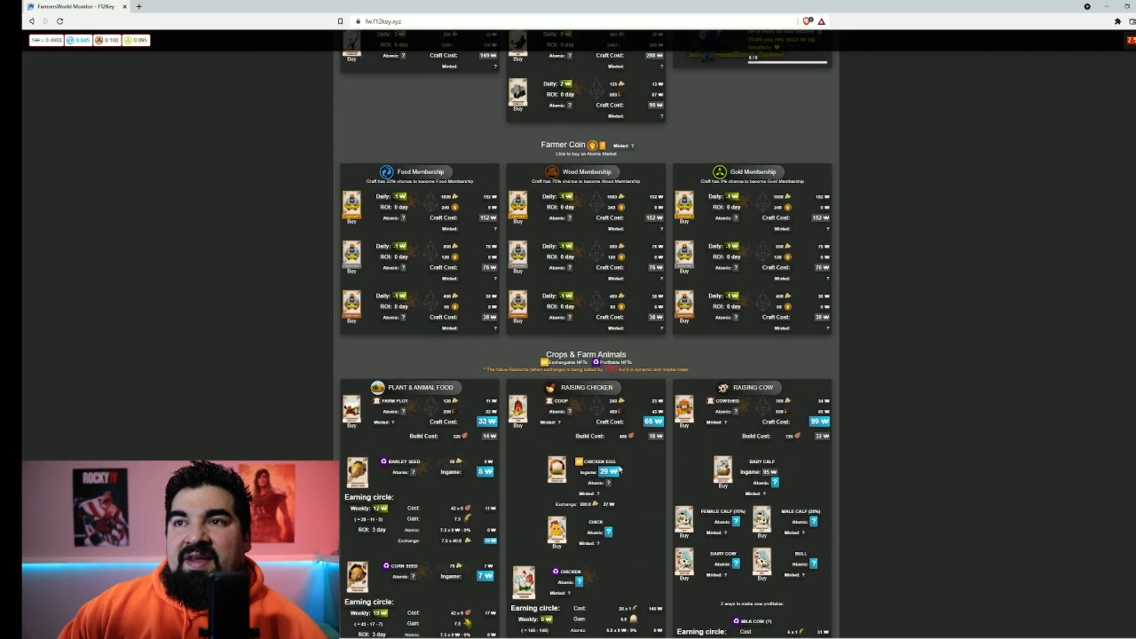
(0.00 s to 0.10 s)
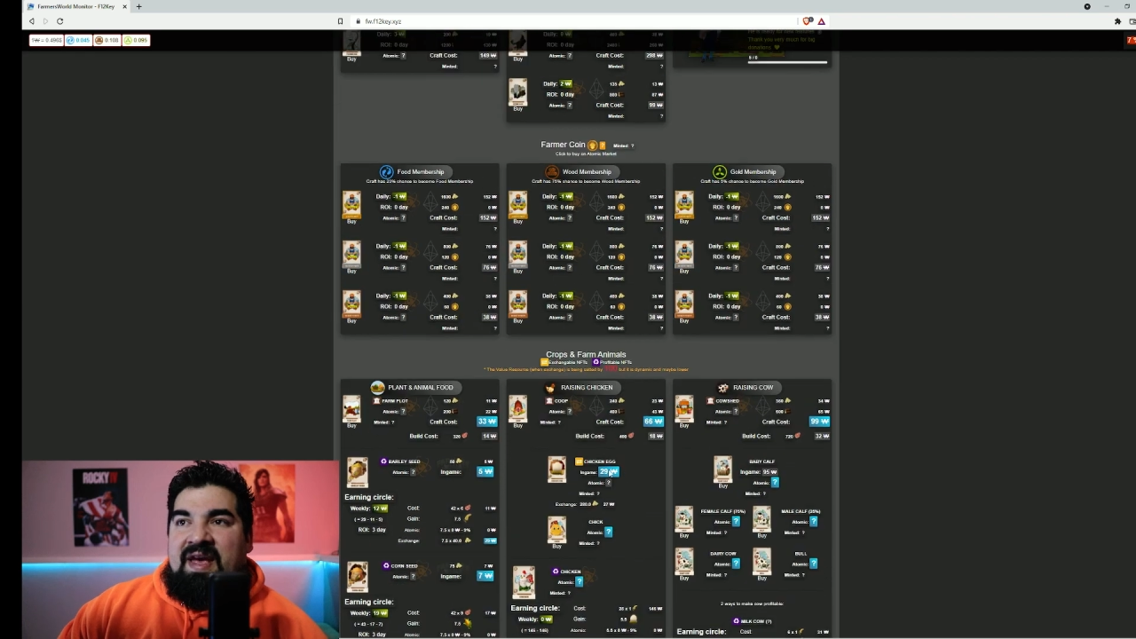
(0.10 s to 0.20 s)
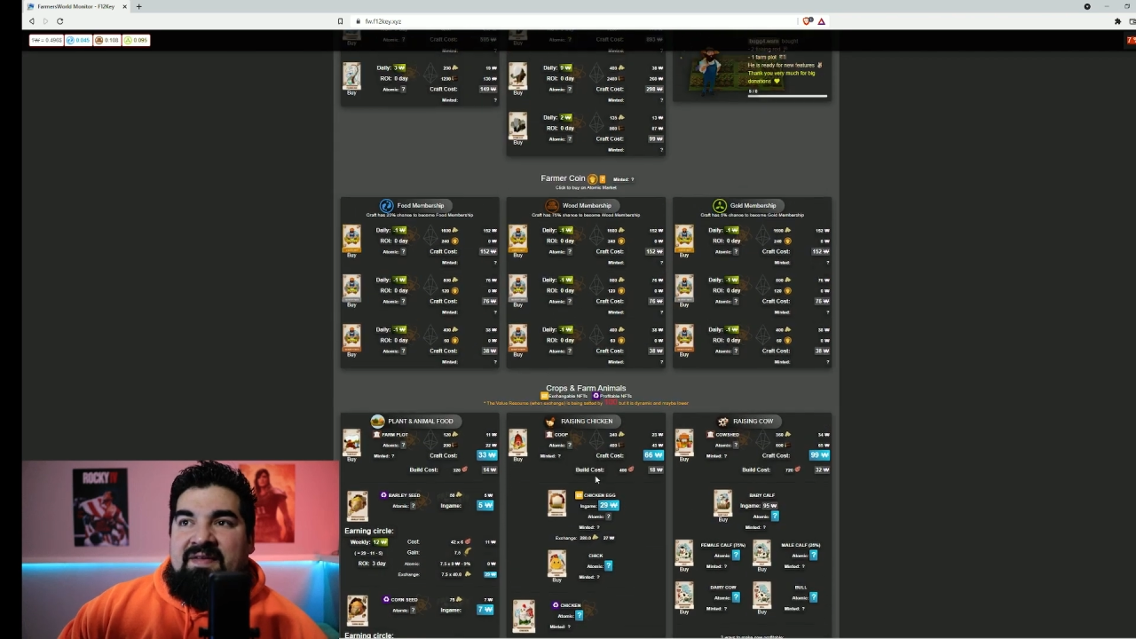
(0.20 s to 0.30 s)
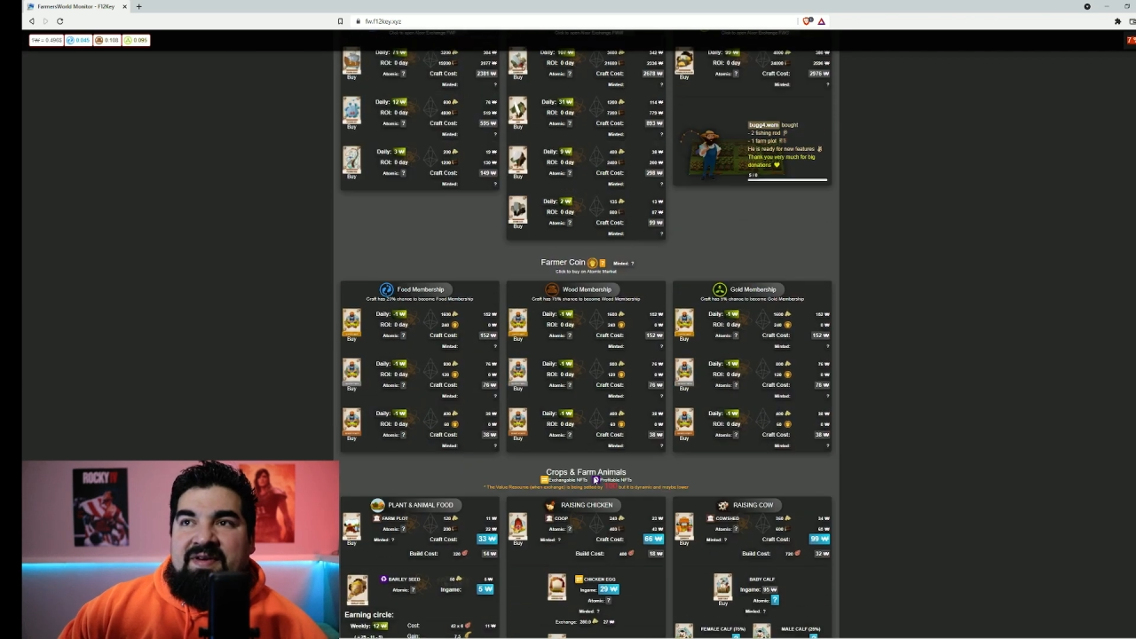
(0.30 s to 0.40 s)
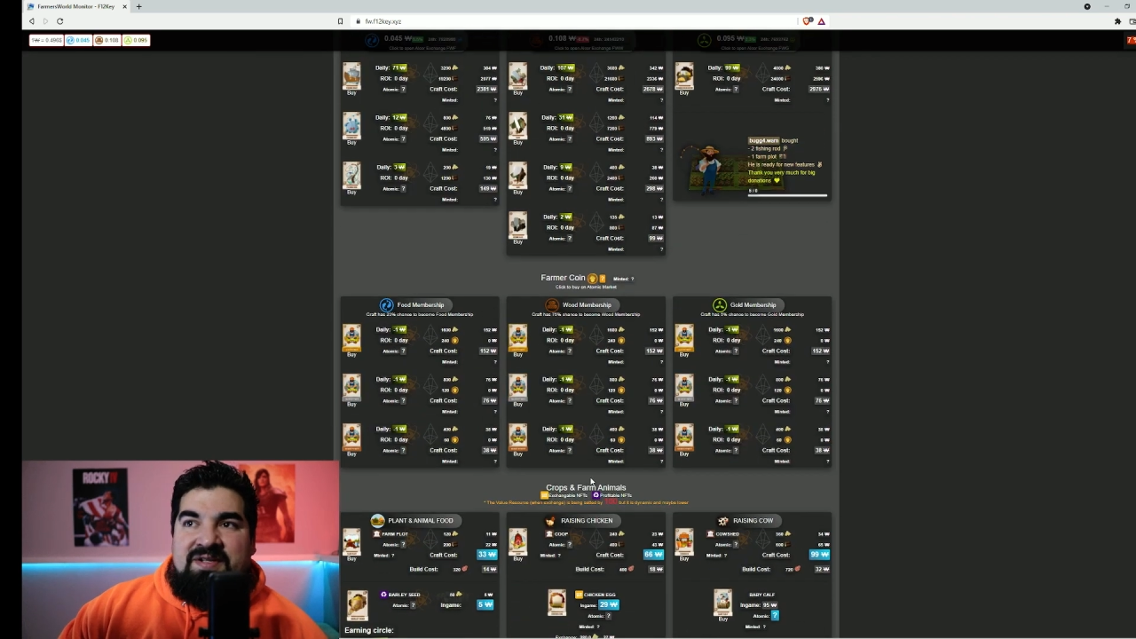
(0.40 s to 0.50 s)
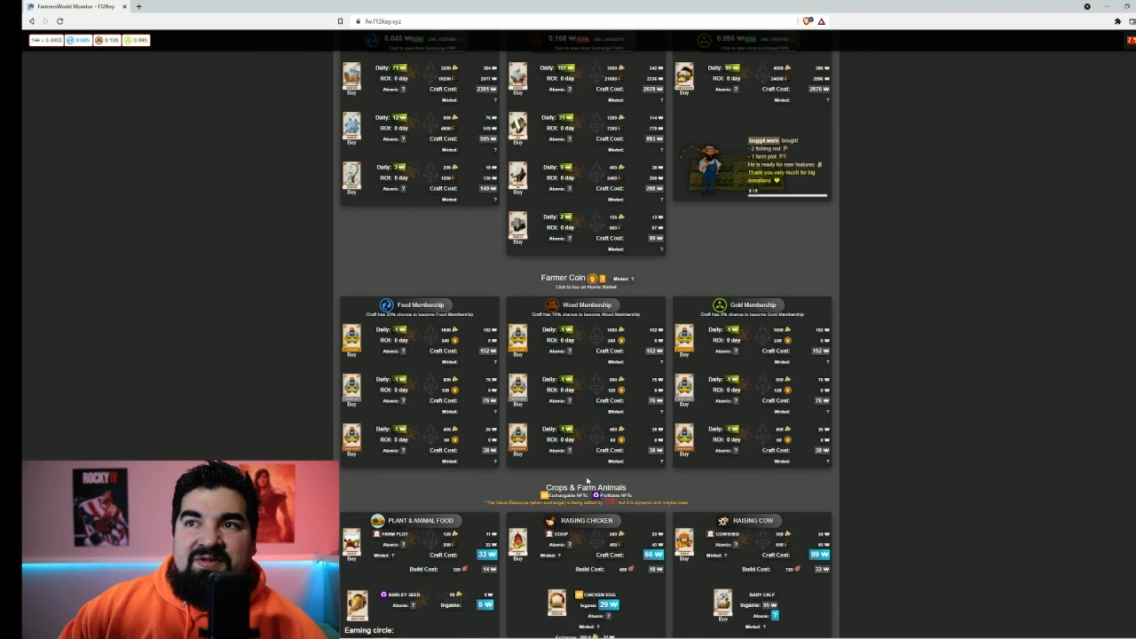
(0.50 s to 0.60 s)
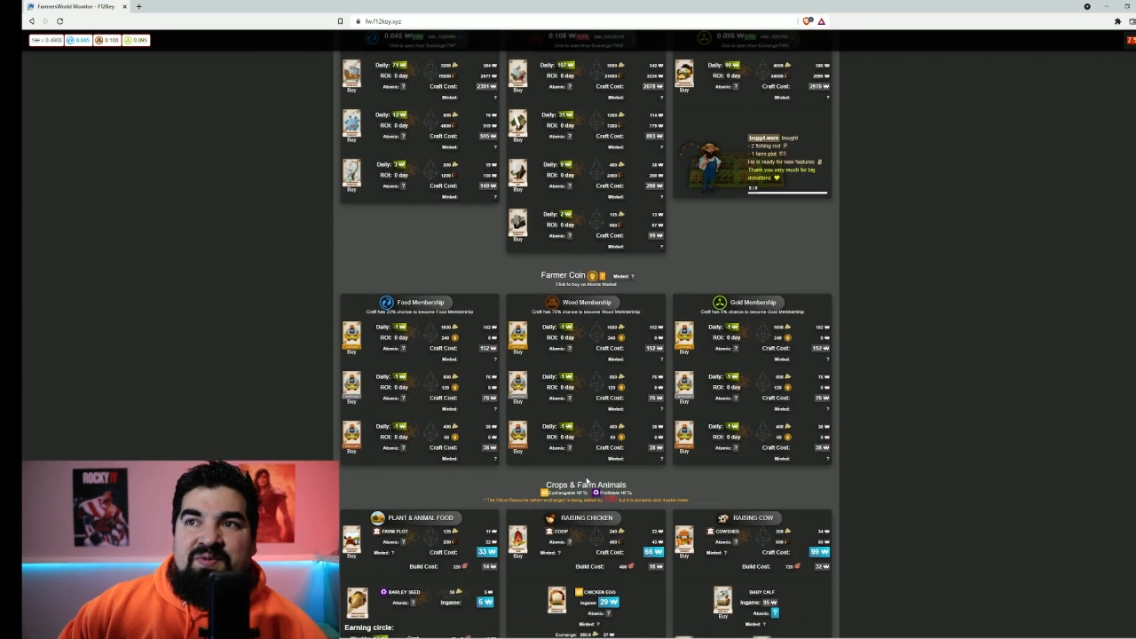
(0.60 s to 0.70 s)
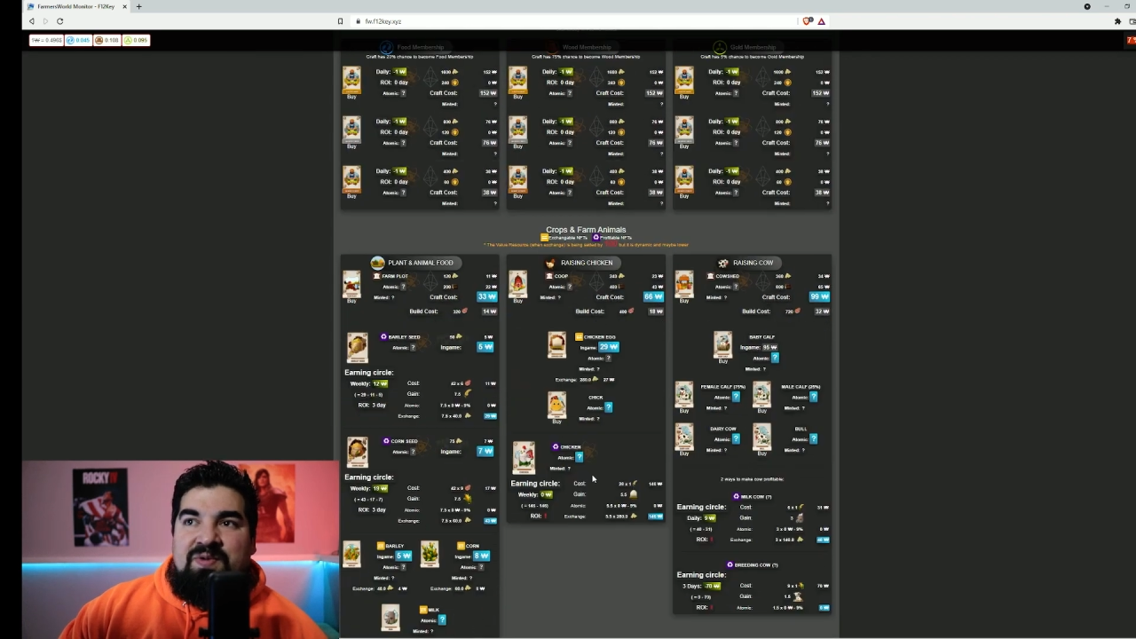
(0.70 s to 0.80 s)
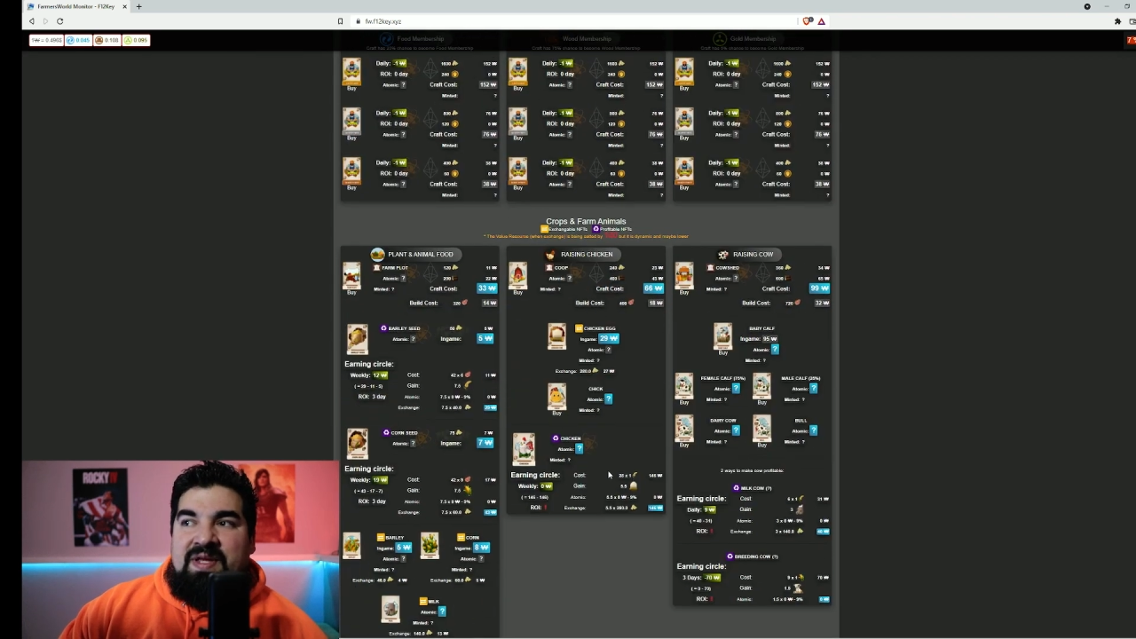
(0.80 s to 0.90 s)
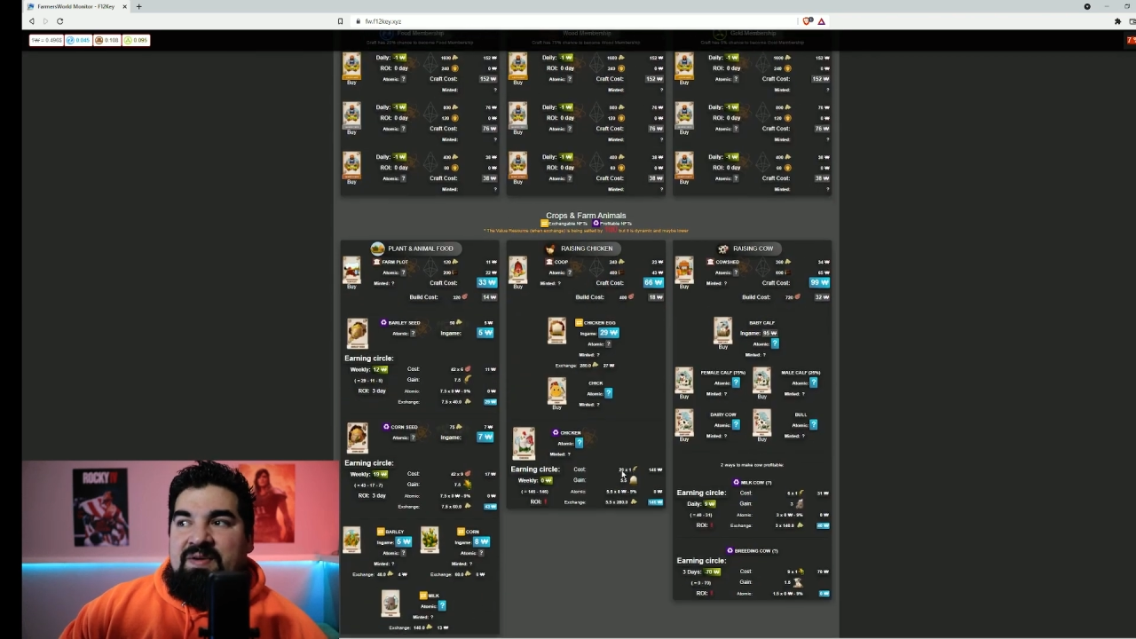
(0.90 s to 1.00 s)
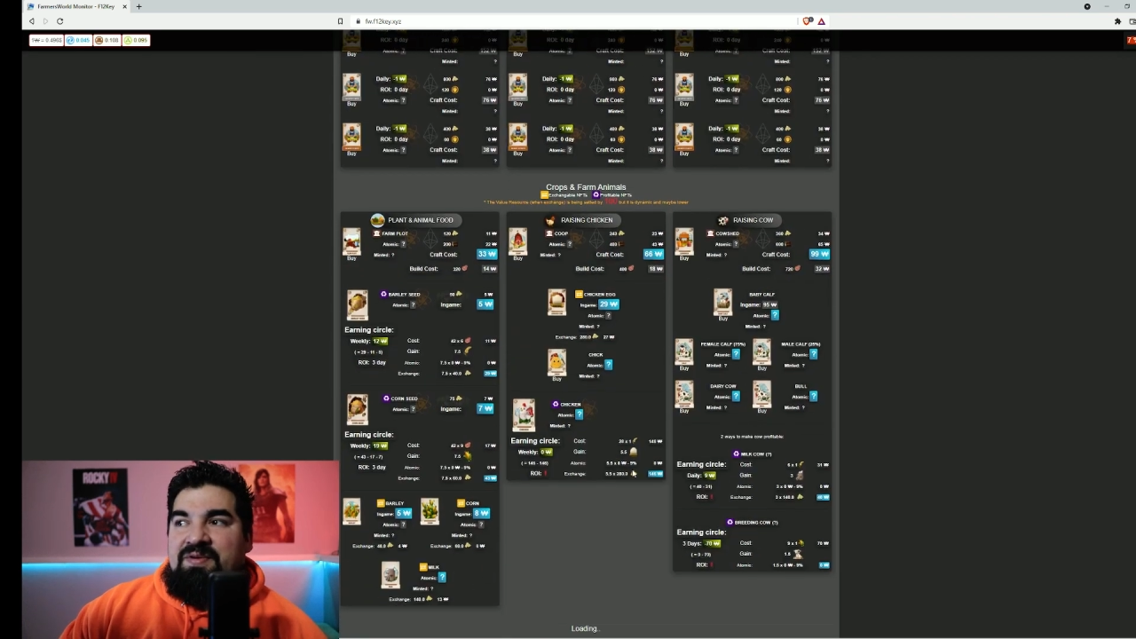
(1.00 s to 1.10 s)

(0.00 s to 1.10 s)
having a tool that will